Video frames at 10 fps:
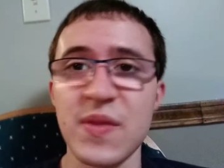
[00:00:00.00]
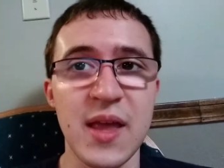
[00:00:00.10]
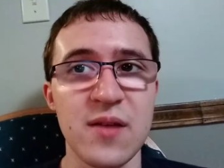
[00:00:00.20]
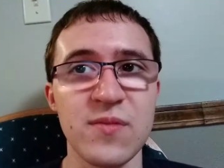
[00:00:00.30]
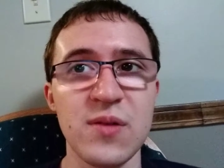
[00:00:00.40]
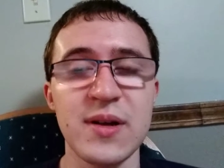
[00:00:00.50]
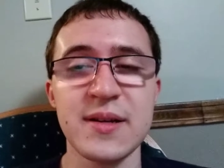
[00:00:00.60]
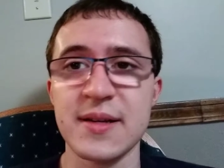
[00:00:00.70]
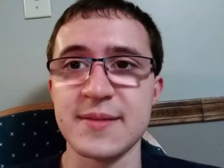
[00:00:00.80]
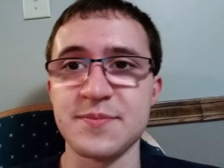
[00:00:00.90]
and
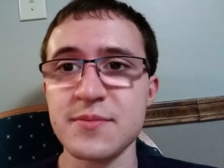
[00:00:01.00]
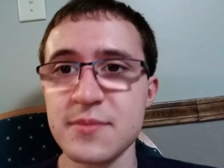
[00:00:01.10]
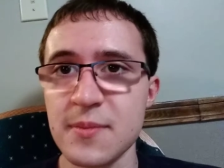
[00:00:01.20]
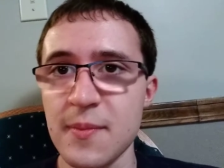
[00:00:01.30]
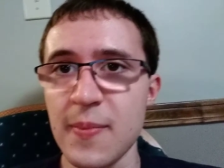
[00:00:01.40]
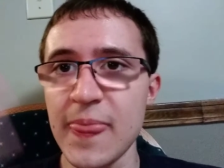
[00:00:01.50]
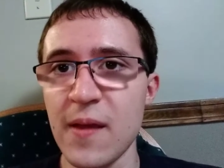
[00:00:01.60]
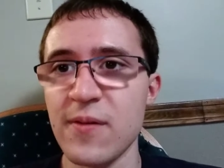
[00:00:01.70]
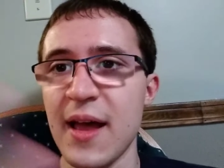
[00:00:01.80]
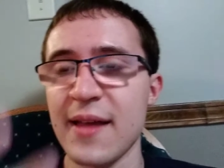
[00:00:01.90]

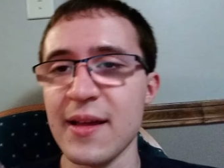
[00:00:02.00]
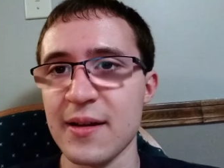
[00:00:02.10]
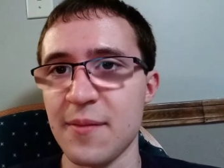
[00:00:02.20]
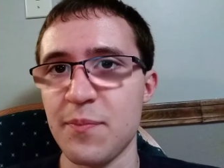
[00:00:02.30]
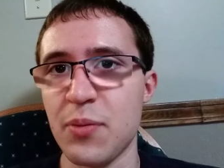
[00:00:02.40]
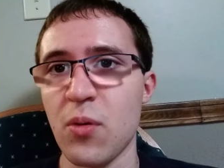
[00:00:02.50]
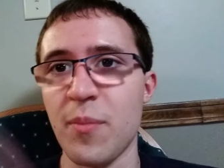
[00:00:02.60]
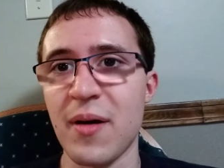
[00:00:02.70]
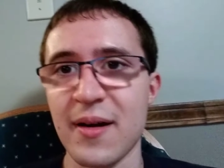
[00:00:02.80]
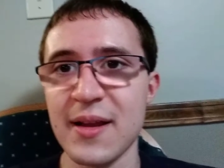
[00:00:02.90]
we had like a pool
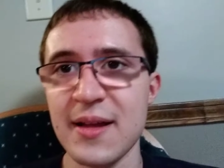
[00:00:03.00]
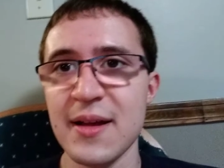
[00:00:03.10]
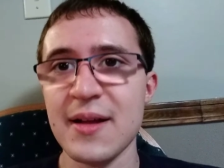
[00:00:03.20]
party,